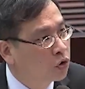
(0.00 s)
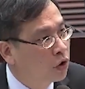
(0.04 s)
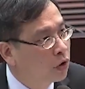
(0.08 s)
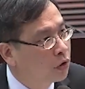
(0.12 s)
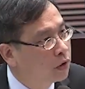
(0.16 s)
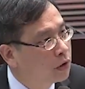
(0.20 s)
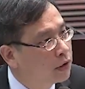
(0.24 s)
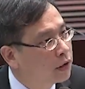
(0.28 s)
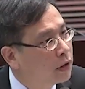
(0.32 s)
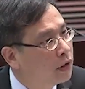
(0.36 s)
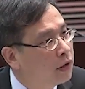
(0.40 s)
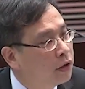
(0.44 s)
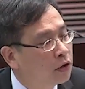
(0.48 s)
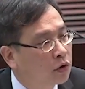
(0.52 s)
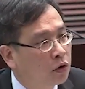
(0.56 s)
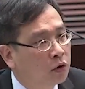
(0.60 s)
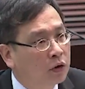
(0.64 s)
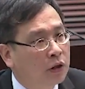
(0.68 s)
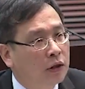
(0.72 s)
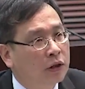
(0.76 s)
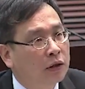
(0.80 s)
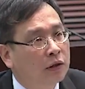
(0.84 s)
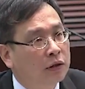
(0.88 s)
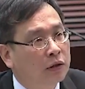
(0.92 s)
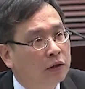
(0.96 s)
Uh, they
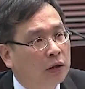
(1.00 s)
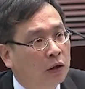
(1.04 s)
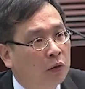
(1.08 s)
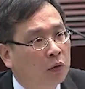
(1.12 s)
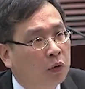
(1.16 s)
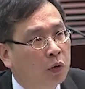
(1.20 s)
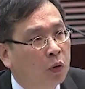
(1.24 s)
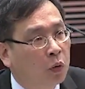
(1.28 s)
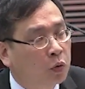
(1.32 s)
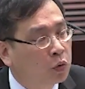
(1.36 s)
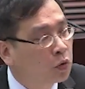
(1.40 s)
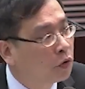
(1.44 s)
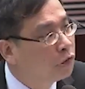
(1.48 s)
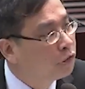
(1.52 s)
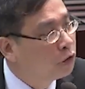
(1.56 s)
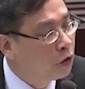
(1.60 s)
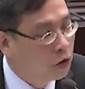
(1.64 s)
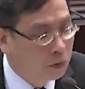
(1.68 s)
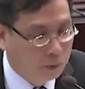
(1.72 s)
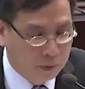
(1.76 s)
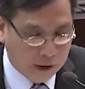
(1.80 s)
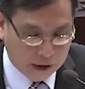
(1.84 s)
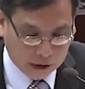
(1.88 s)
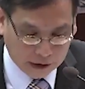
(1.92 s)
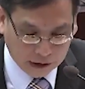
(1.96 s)
need physical
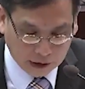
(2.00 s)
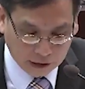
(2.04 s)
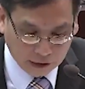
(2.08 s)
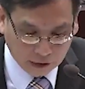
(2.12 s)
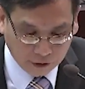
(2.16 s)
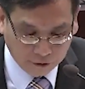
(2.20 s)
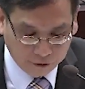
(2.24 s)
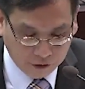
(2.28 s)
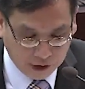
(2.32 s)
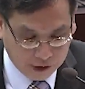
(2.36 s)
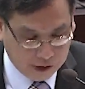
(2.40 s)
development.